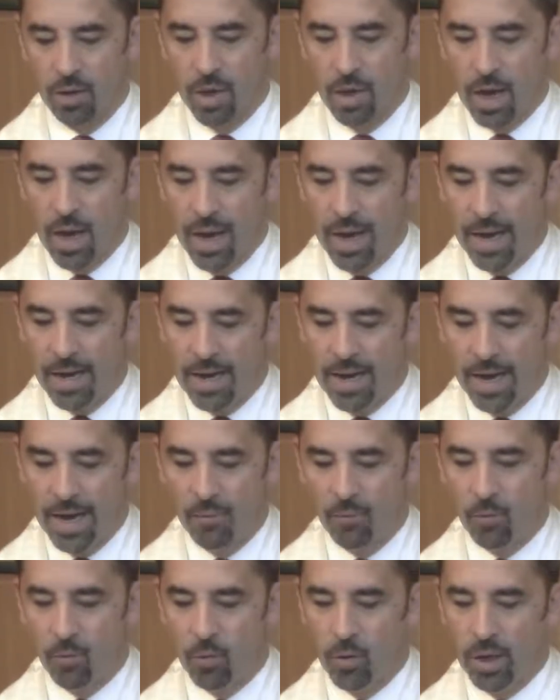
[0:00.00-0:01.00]
at
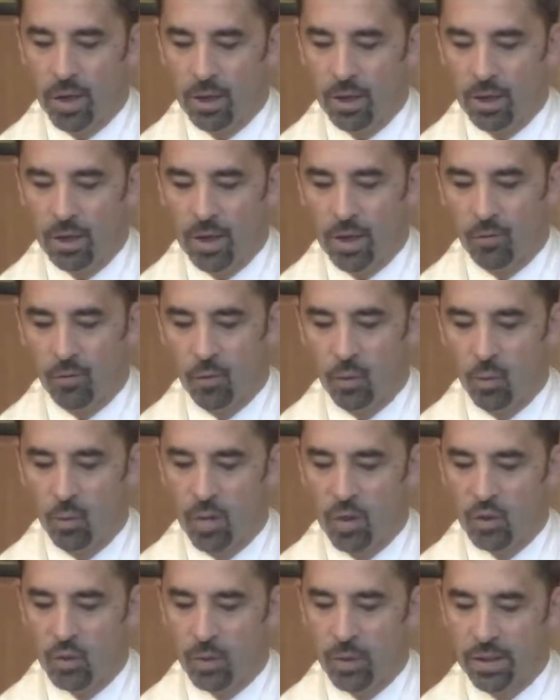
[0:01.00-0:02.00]
every level
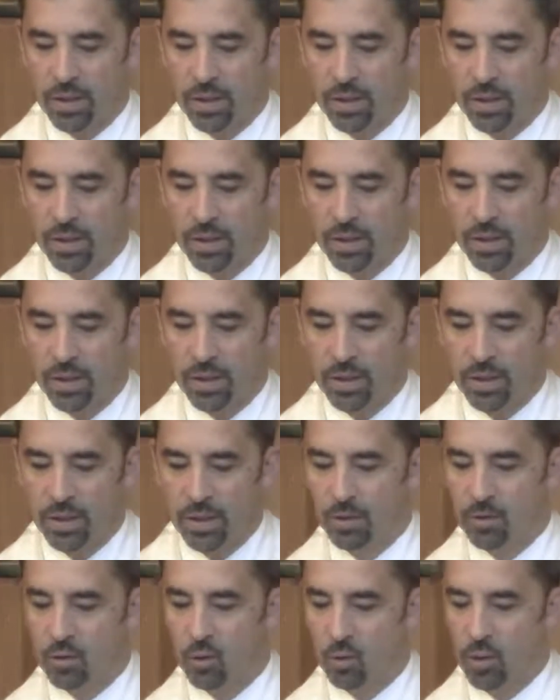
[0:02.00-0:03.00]
must be
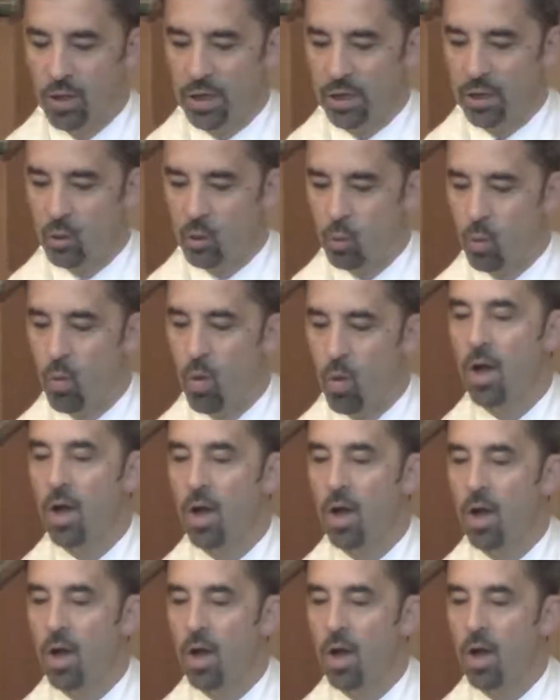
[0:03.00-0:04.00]
dedicated to
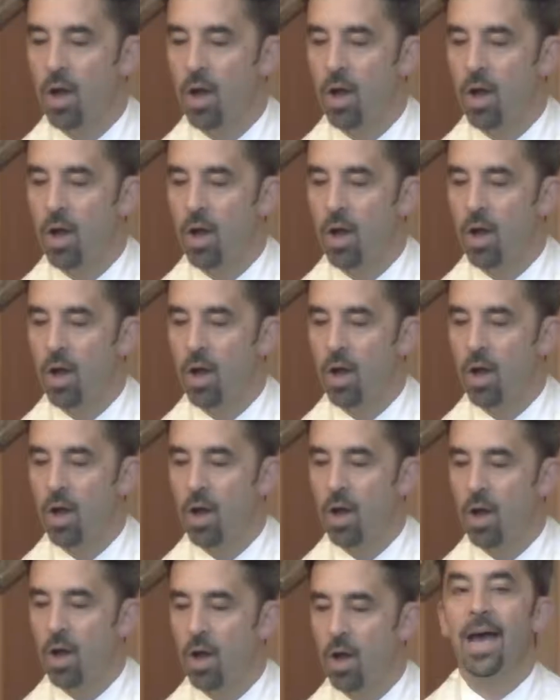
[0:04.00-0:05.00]
equality
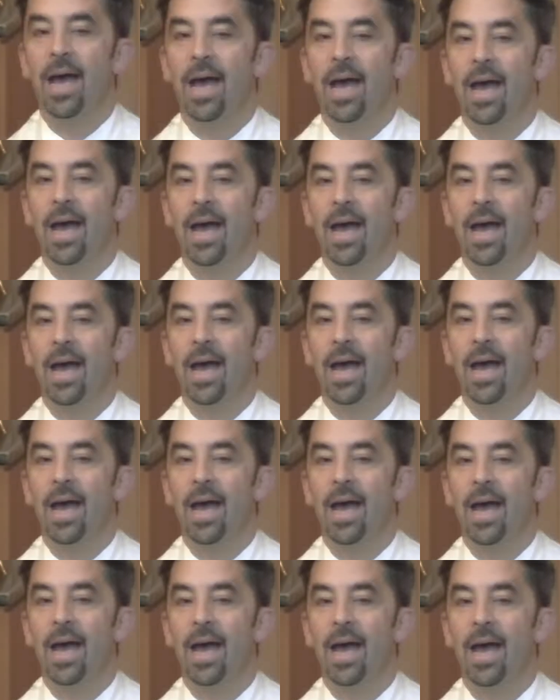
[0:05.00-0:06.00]
and
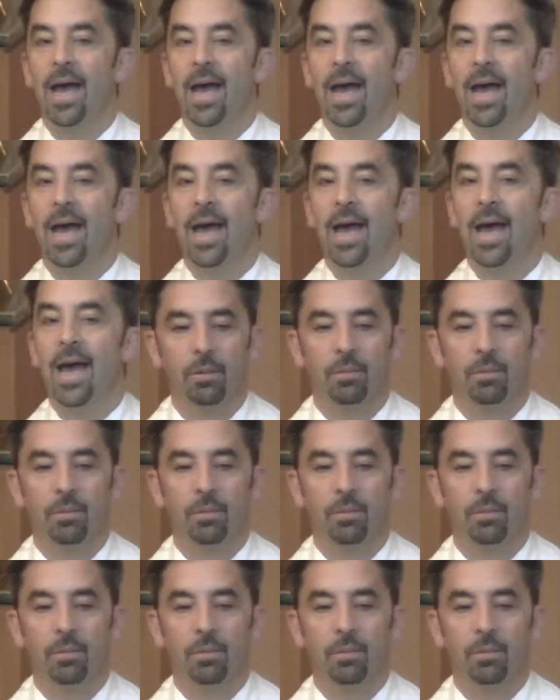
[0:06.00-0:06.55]
to unity.